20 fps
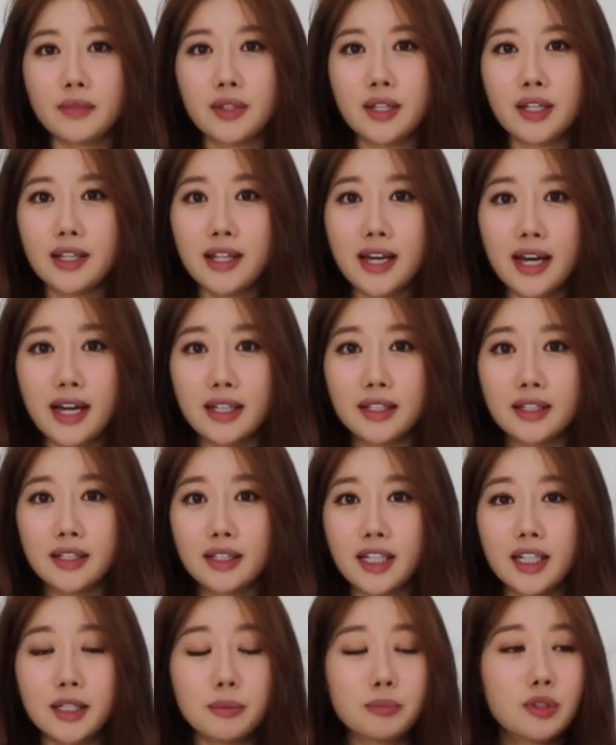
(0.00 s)
Then
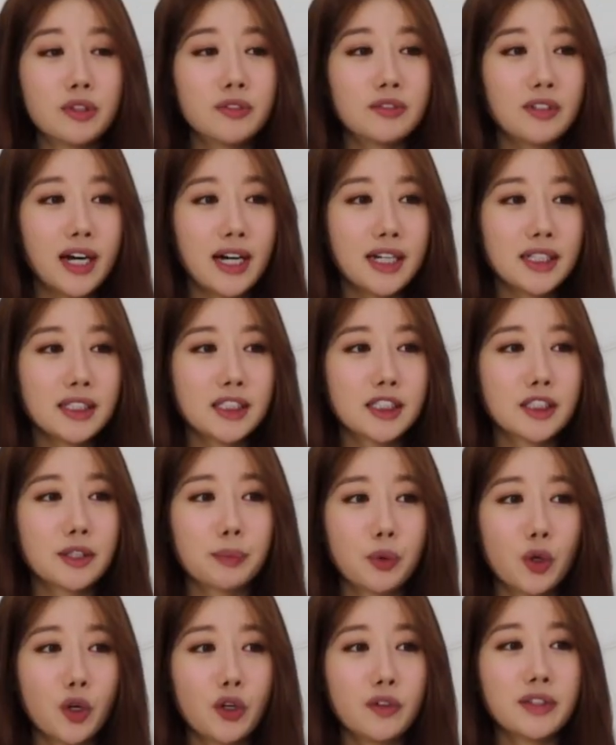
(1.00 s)
it provides the
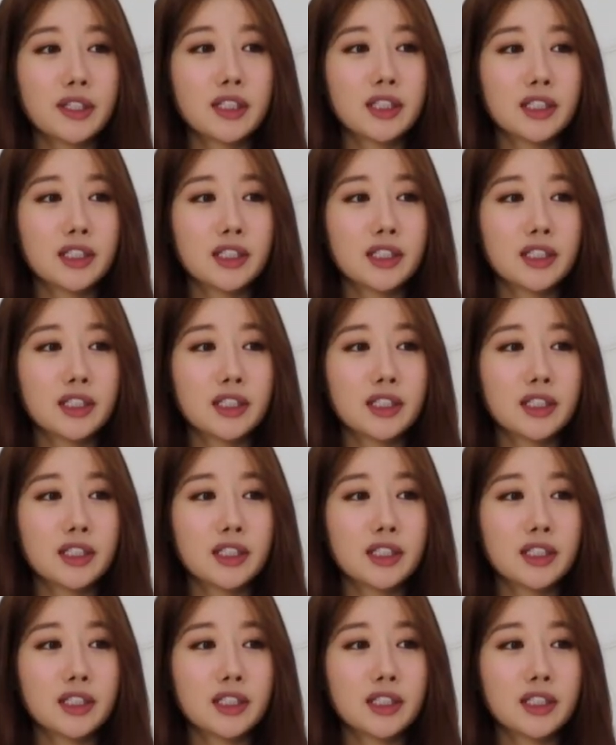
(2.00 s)
perfect